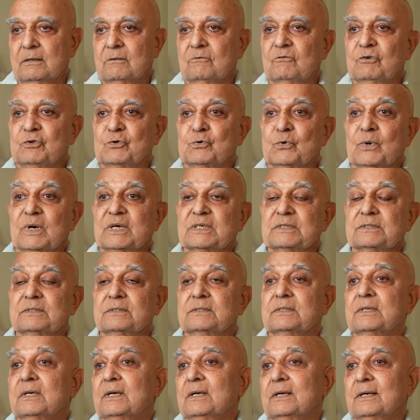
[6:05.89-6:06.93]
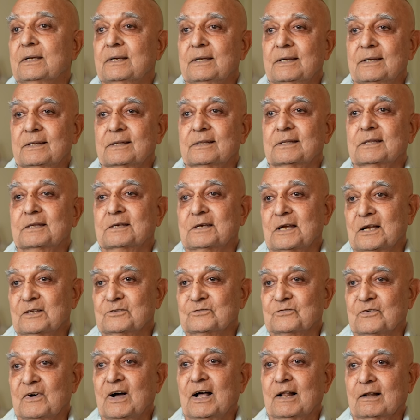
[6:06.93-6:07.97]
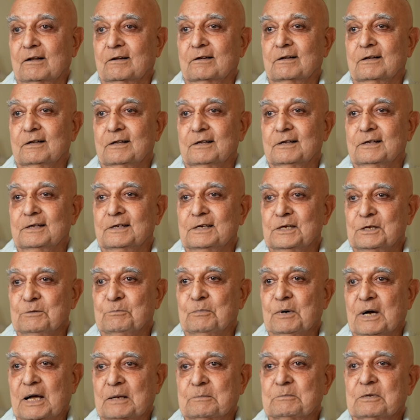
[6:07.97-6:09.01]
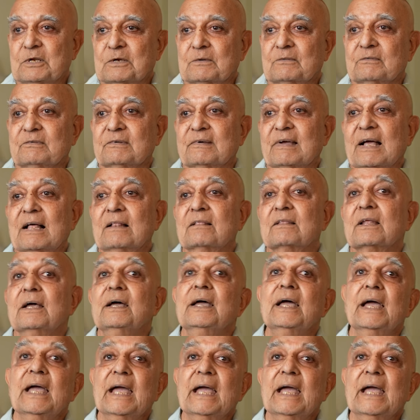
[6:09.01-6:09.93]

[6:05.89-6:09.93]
which was Transvaal Department of Health,